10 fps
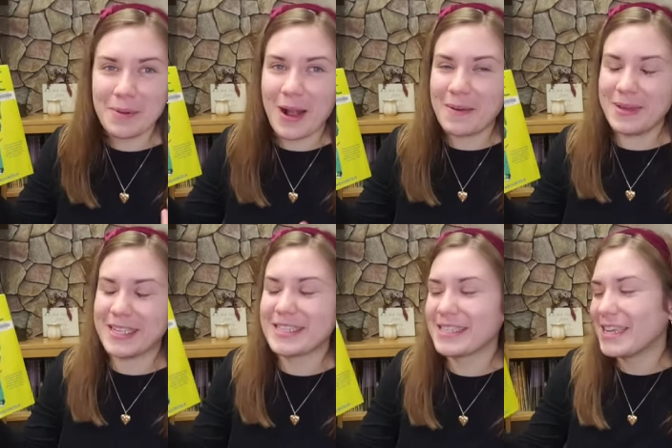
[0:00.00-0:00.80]

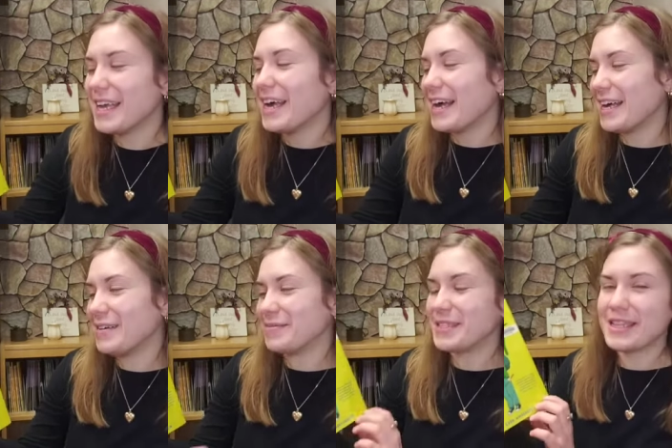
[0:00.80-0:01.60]
promise.
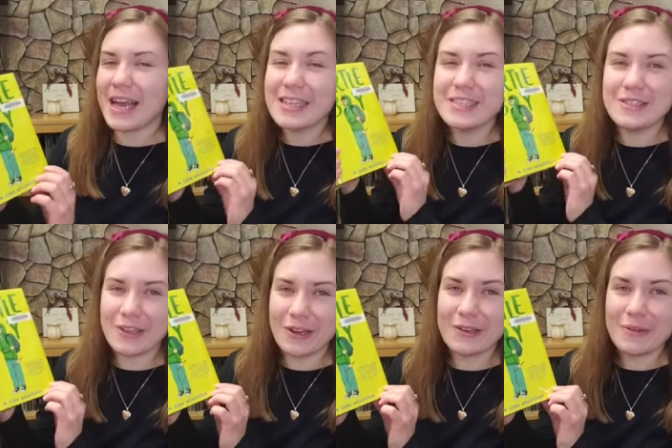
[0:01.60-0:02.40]
Um, so that's
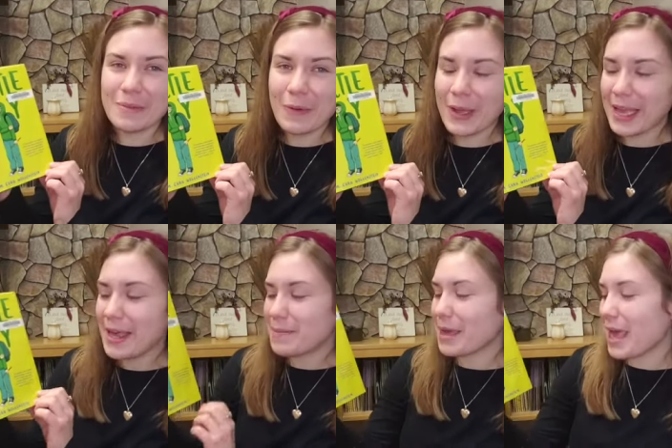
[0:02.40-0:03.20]
Turtle Boy
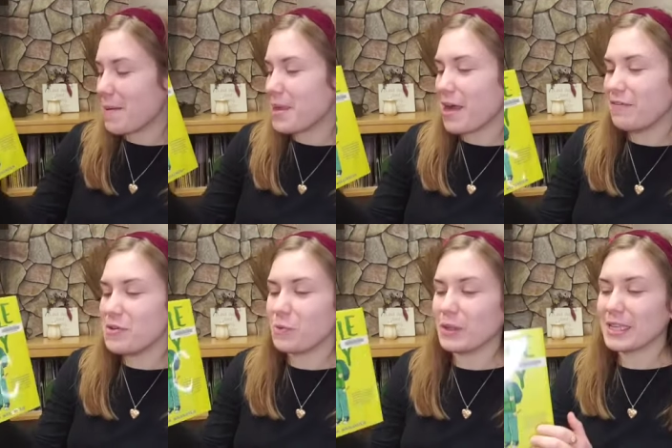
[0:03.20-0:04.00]
by M.
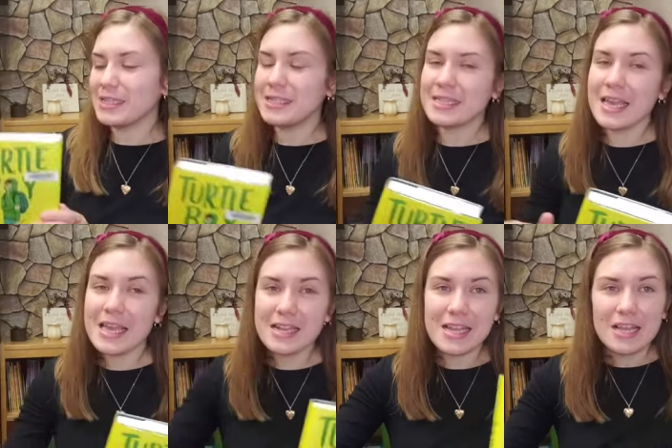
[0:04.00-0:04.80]
Evan
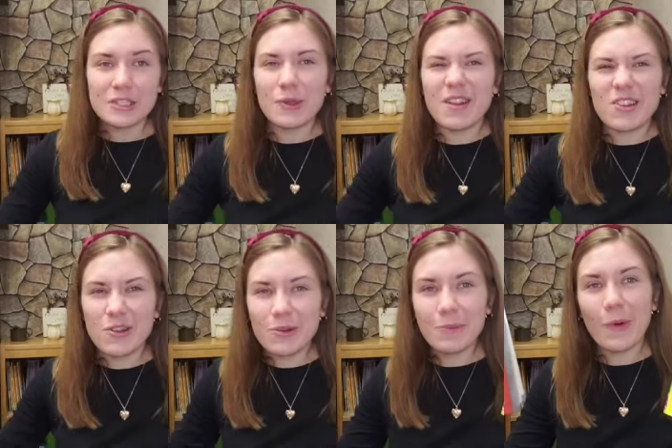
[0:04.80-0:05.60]
Wolkenstein. So we had
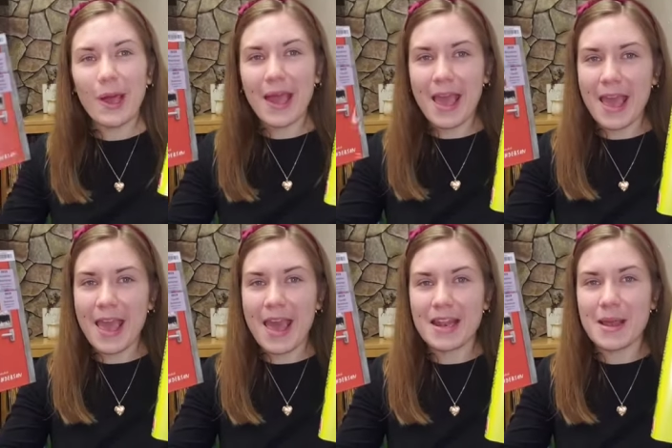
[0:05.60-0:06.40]
Turtle Boy
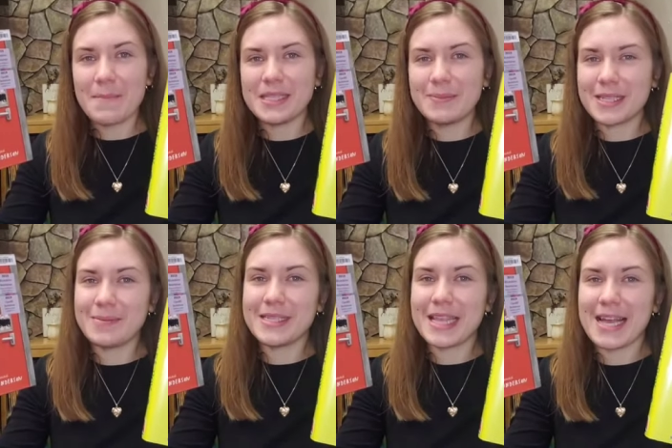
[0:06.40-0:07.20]
and Miss
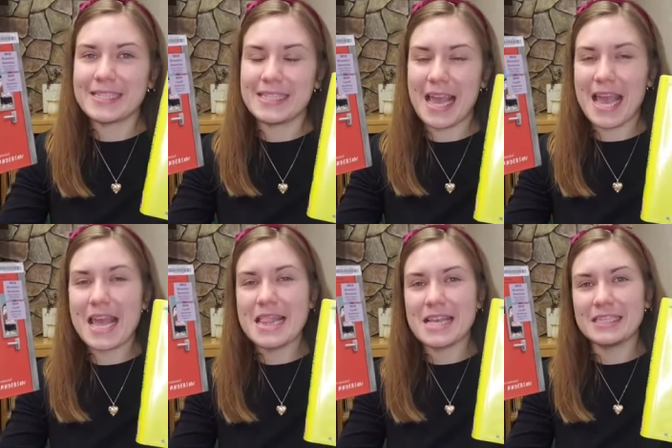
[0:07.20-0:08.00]
Bixby's Last Day
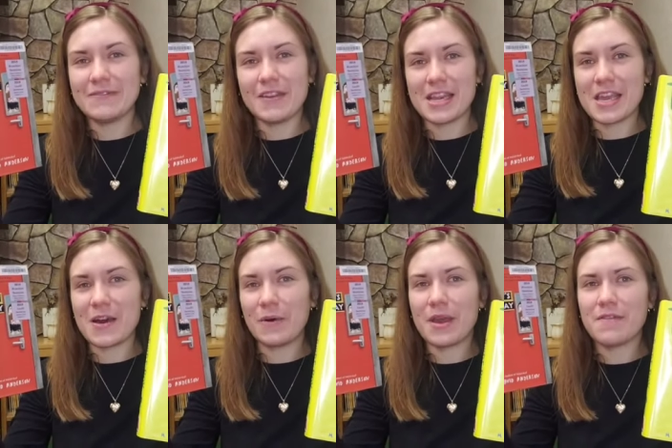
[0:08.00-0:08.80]
in this
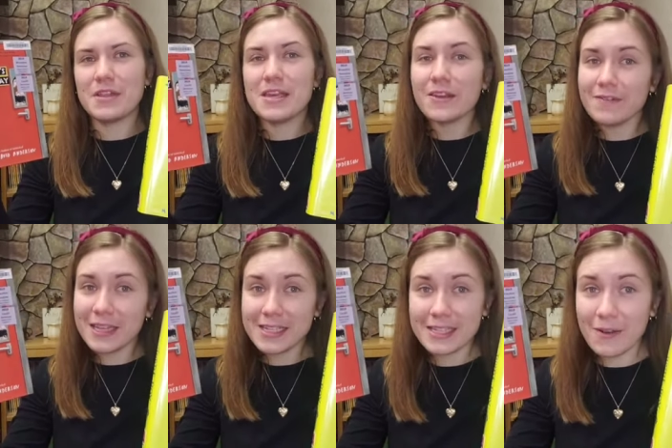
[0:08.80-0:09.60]
video. If neither of
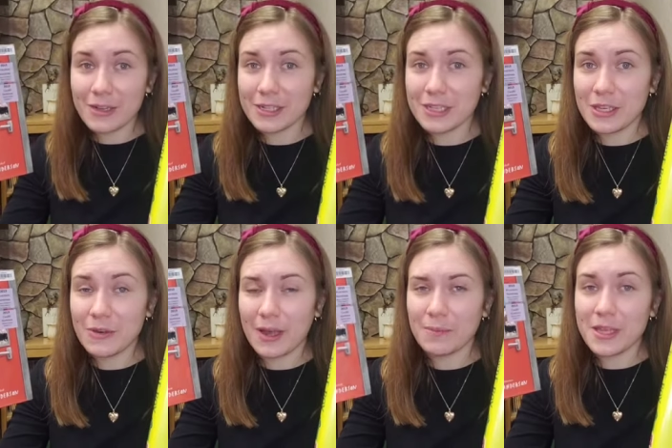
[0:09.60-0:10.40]
these sound good to you,
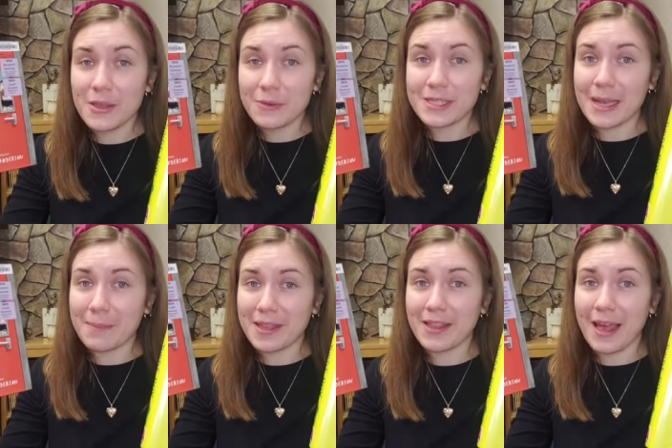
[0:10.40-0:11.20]
I hope that you will stop
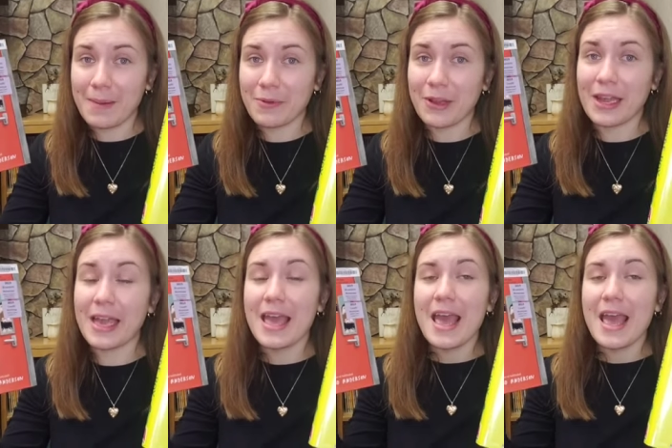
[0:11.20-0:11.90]
by the library